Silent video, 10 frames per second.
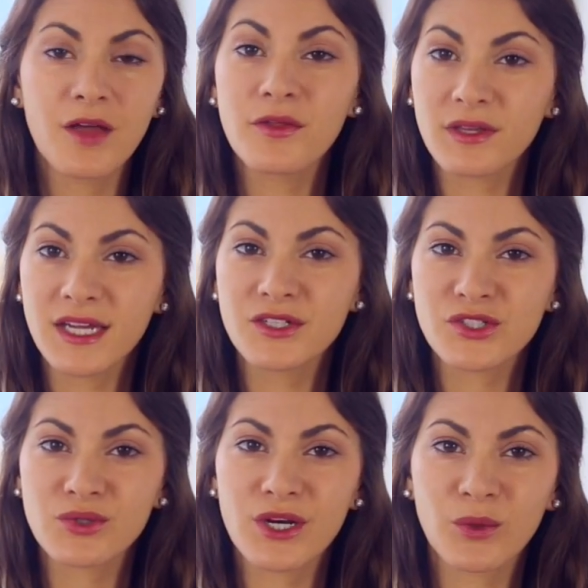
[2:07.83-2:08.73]
Although the
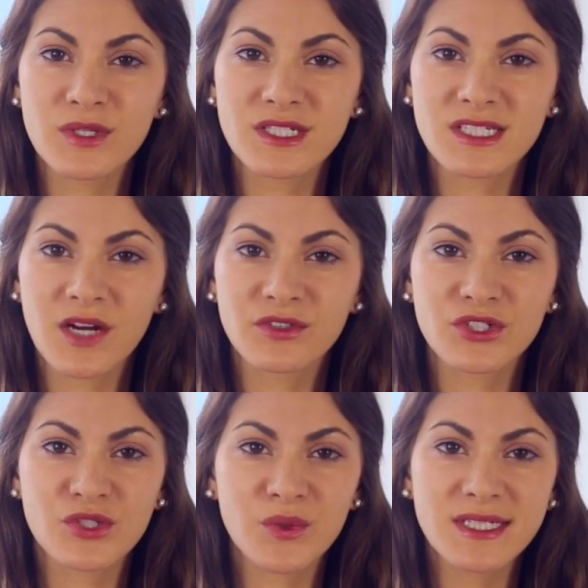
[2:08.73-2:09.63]
latest crater was discovered
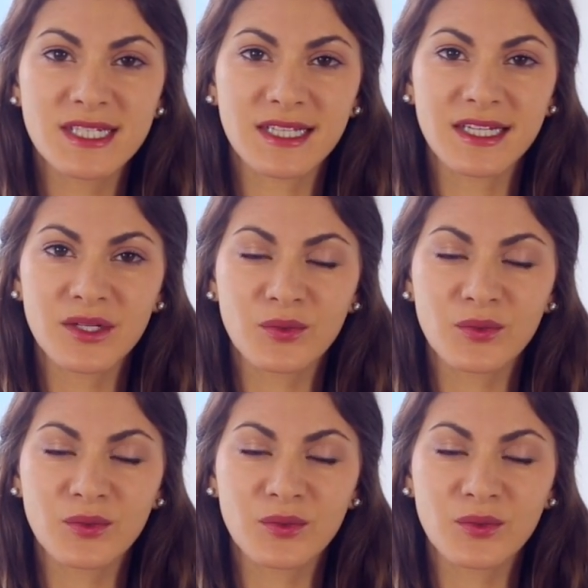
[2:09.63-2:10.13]
just recently,